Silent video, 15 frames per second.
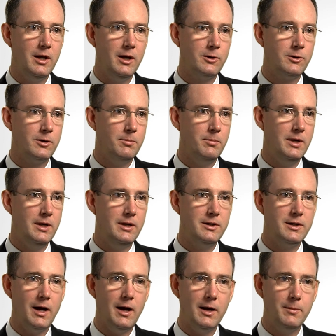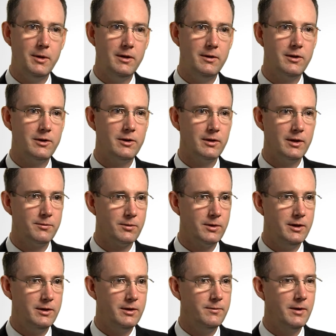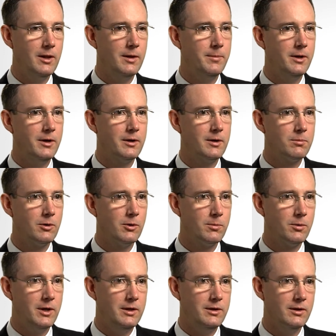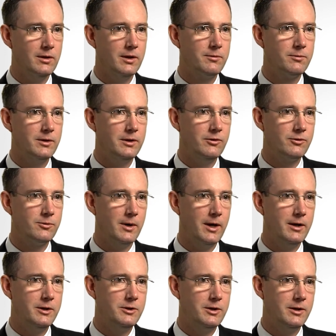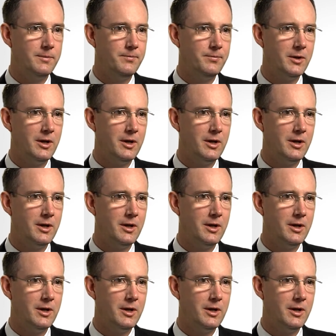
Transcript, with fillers: It could be timing the delivery, developing an appropriate delivery strategy.